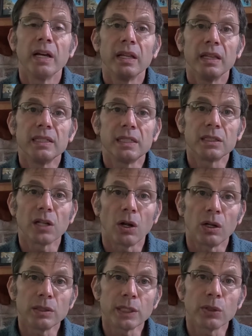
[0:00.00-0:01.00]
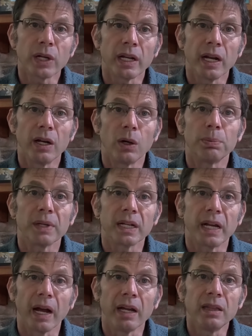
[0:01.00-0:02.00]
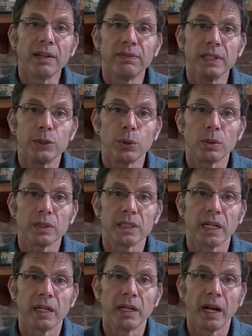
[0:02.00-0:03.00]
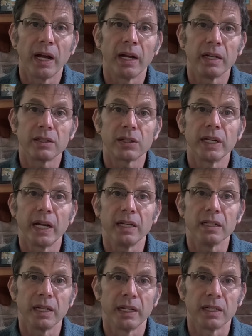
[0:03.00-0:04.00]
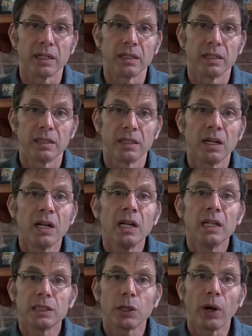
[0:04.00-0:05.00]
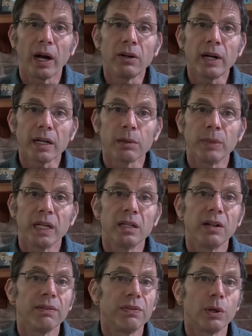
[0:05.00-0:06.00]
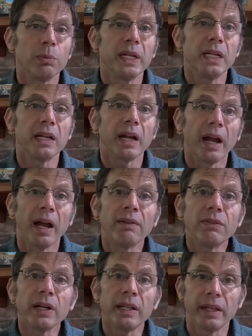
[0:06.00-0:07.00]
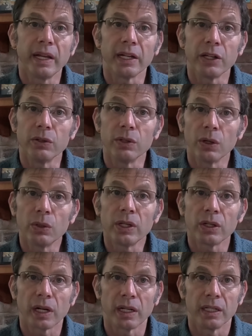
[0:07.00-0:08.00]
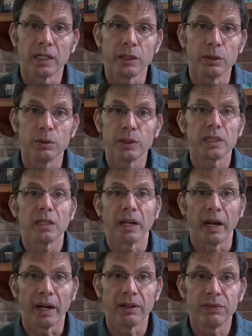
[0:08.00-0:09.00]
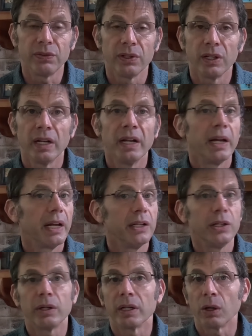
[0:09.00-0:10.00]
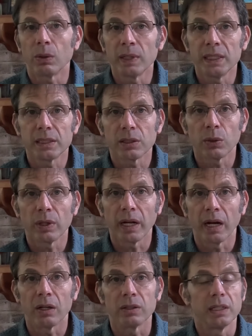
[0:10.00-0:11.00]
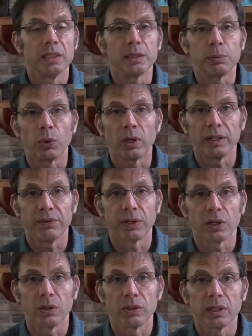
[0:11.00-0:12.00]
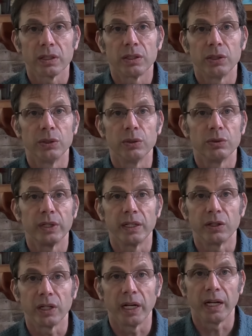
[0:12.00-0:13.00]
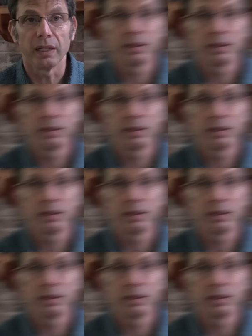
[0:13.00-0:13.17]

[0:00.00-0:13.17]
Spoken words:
This is also going to help guide the visuals that I create later. So I recommend filming everything you know you're going to use live, and you can always throw it out. It's more difficult to recreate.